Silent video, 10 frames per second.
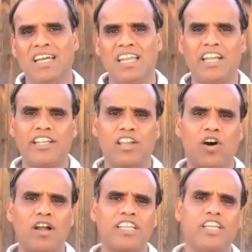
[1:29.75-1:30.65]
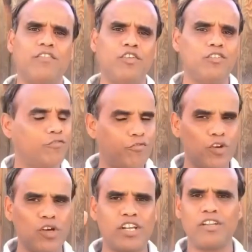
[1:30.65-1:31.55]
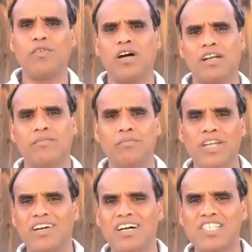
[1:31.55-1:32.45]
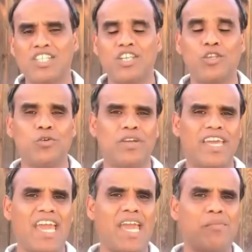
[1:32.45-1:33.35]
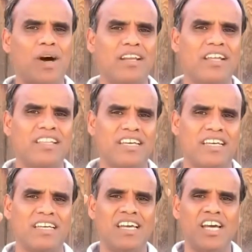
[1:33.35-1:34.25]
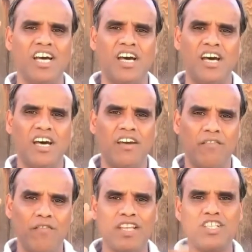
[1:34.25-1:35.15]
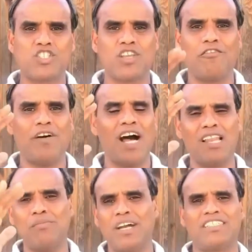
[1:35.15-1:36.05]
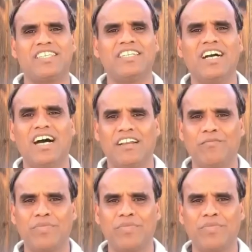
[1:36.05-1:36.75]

Let the Lord give you full reward because you came under the wings of Almighty God.